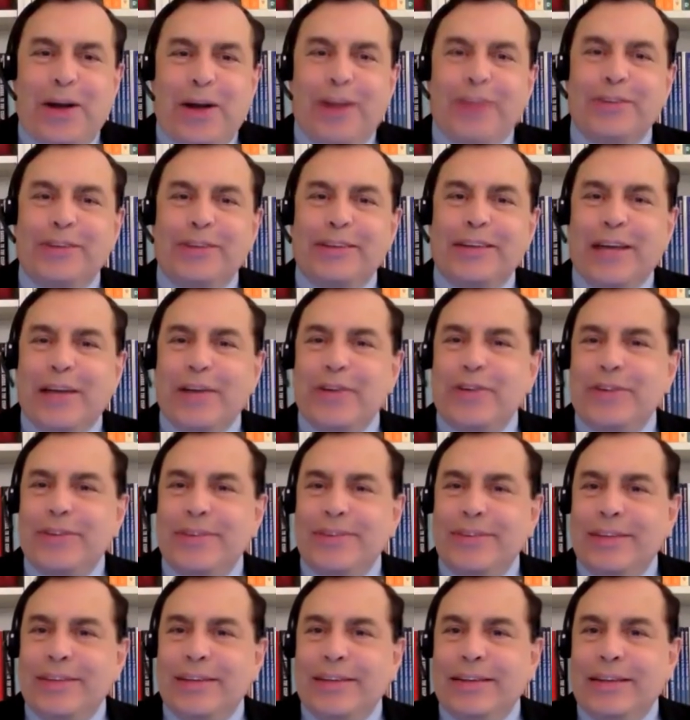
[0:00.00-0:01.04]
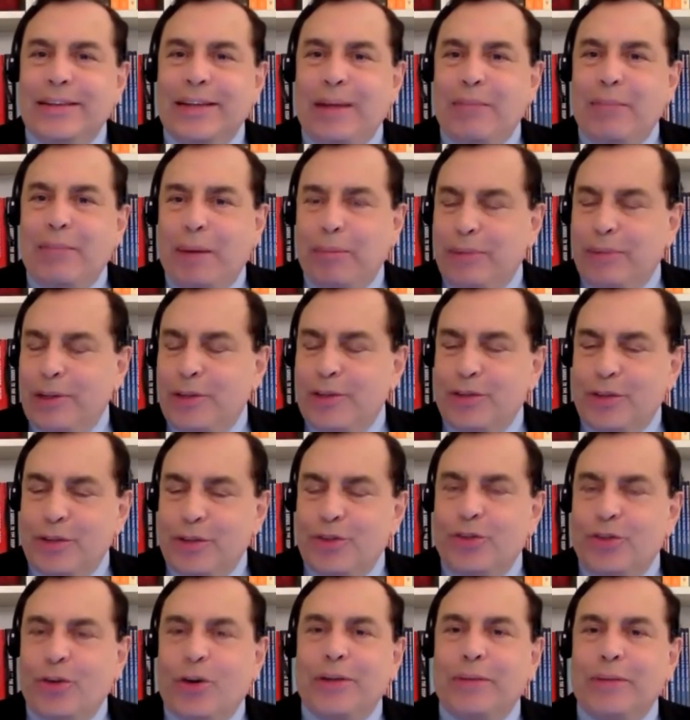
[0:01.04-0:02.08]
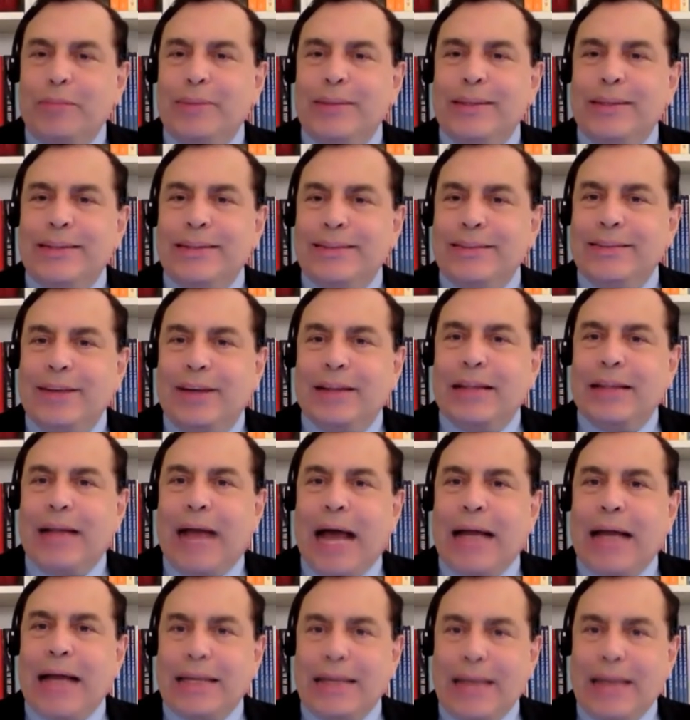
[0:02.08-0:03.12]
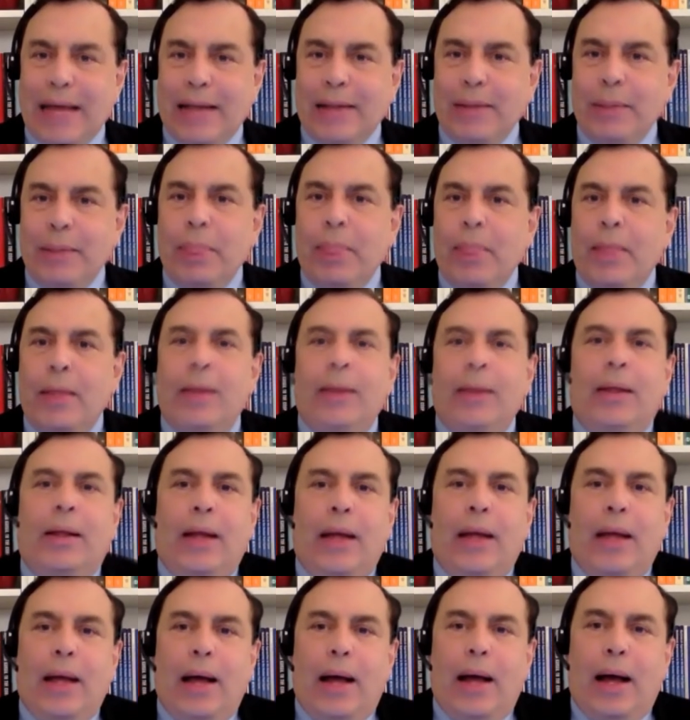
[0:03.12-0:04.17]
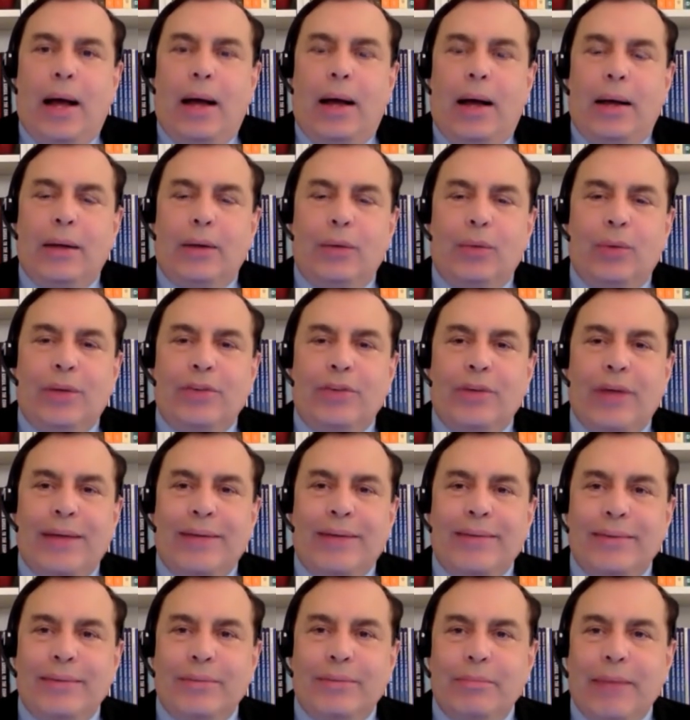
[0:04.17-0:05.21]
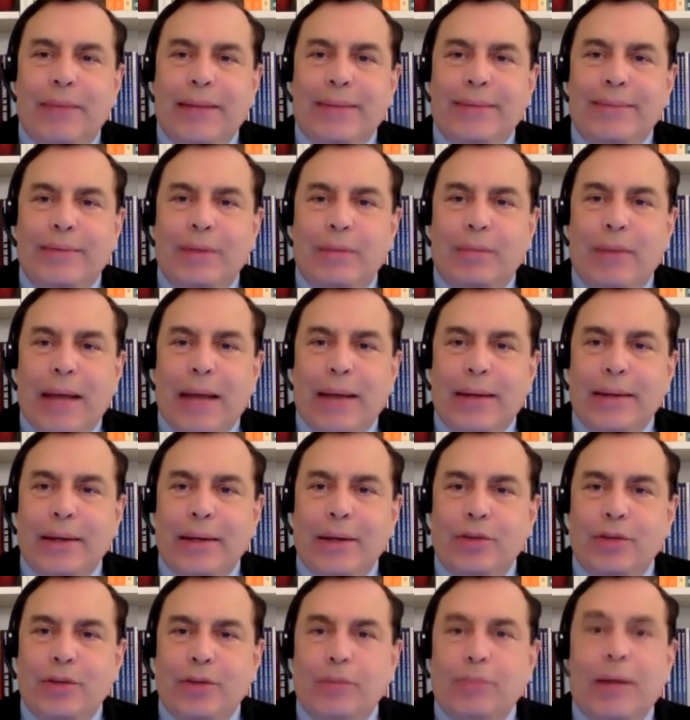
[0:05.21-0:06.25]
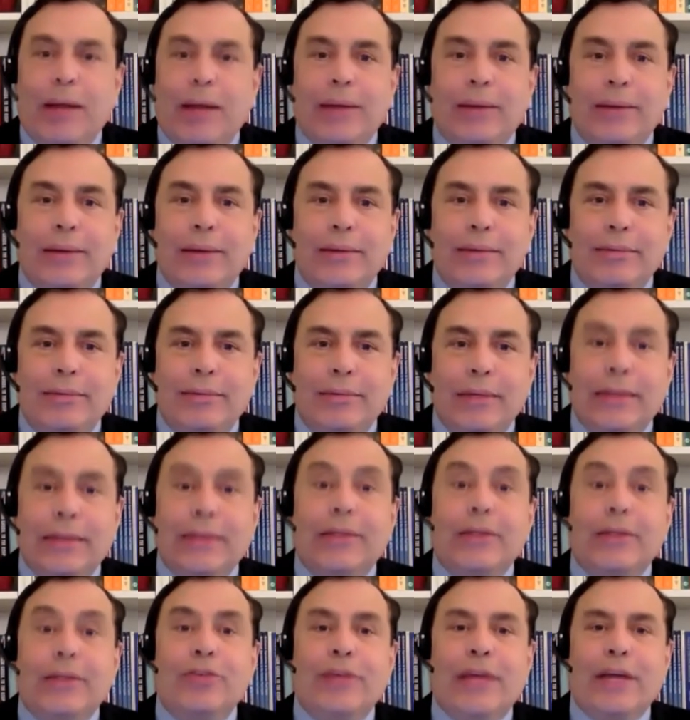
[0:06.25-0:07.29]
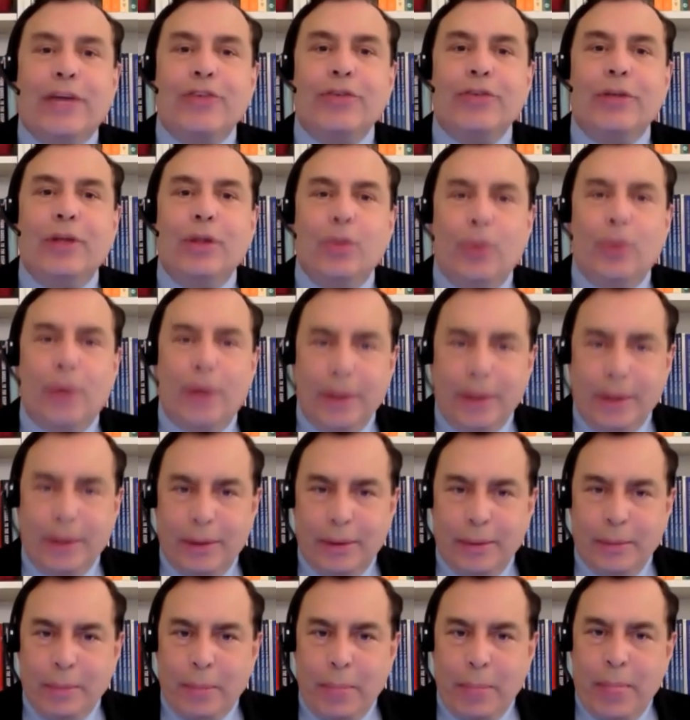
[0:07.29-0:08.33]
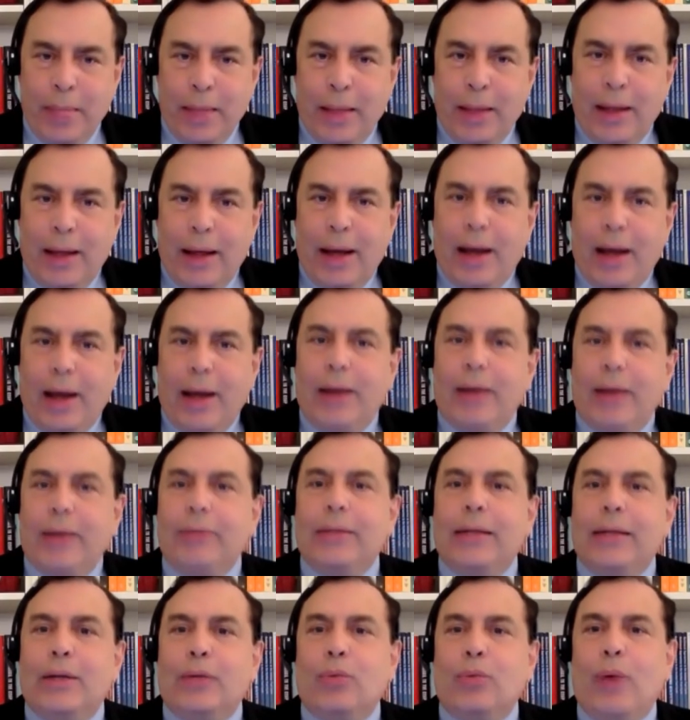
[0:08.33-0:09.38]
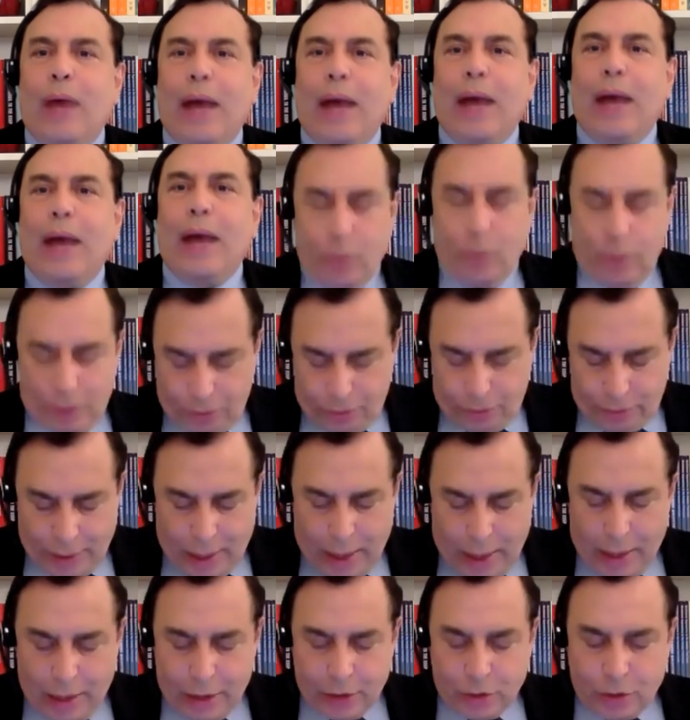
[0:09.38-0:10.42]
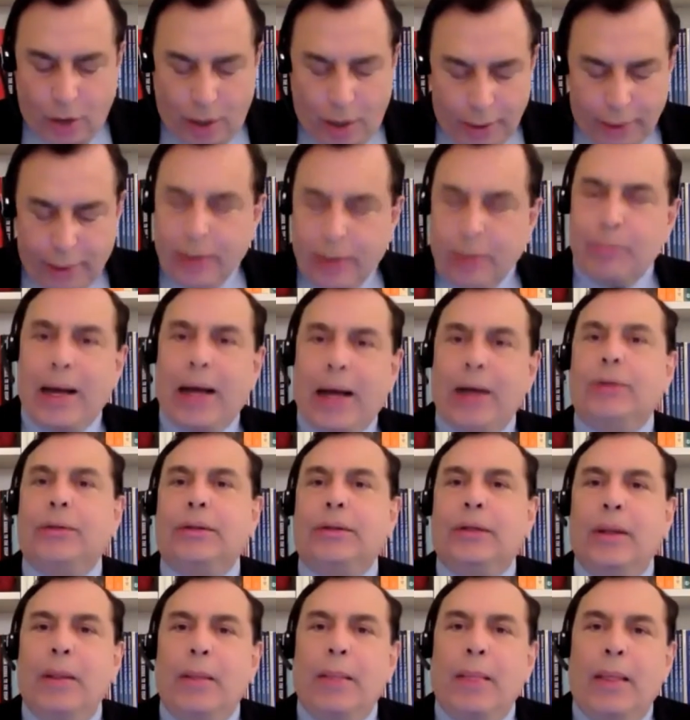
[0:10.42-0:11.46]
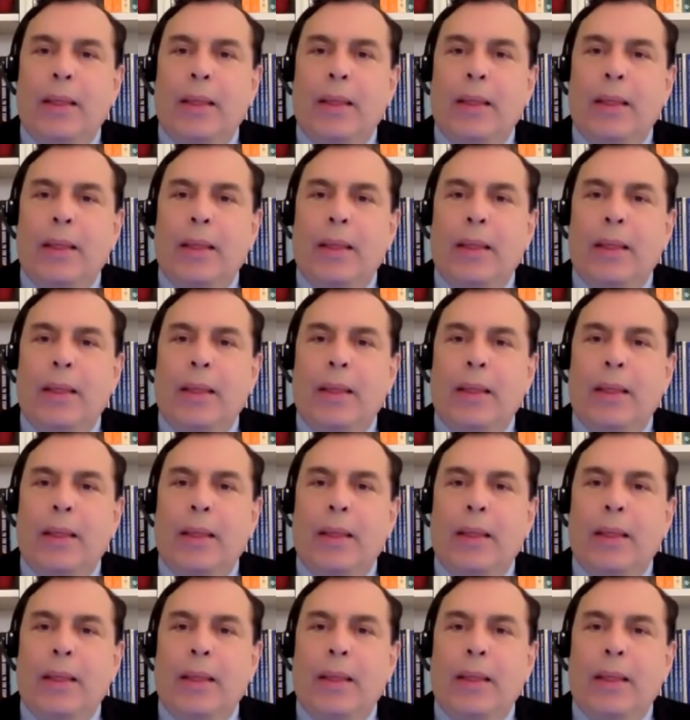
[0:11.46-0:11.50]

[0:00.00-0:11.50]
consultations and published a short piece on IDN in which I made some ideas about this intersessional work that Wael was talking about.